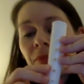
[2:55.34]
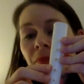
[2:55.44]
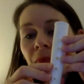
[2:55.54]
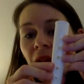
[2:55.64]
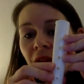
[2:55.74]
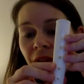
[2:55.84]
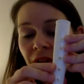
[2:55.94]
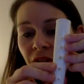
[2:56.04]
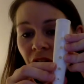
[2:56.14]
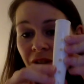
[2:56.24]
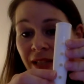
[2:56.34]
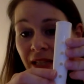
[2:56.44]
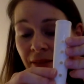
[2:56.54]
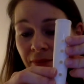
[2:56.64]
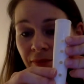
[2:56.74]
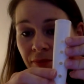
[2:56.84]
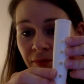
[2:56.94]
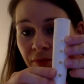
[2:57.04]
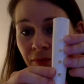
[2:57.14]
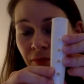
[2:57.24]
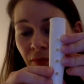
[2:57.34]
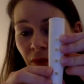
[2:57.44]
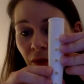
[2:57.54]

And there's our D. Okay,